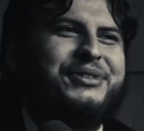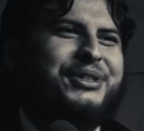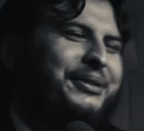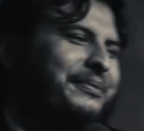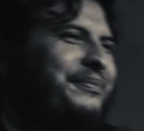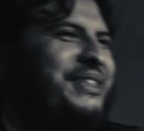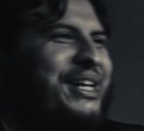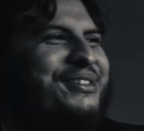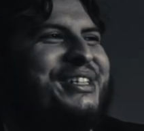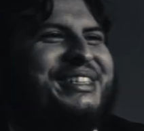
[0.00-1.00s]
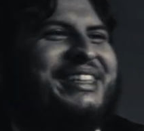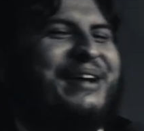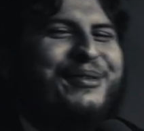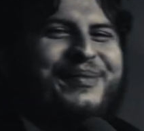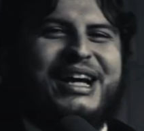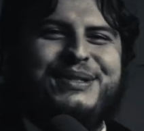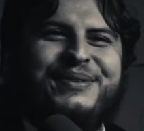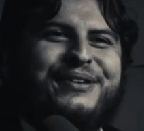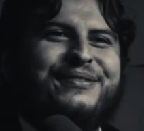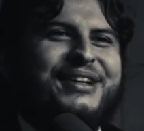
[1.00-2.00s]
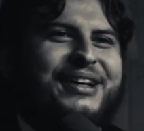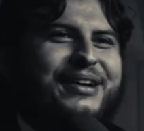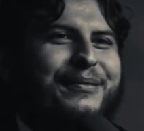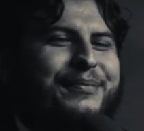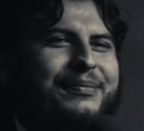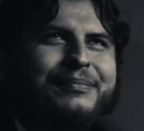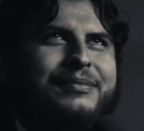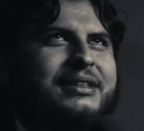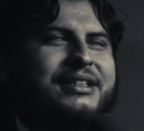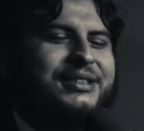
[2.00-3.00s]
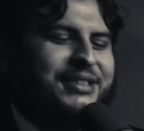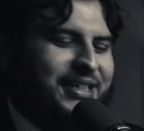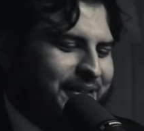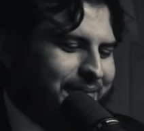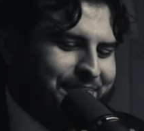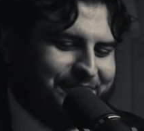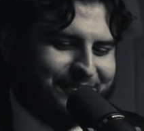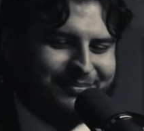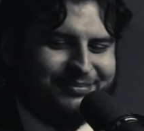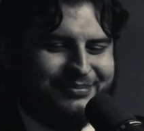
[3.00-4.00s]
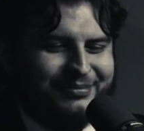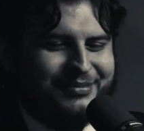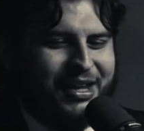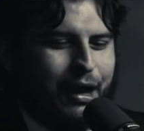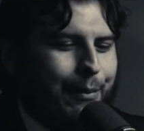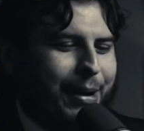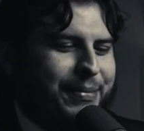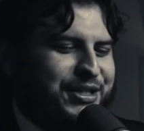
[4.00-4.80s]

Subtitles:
Dude, that reminds me of this is I might be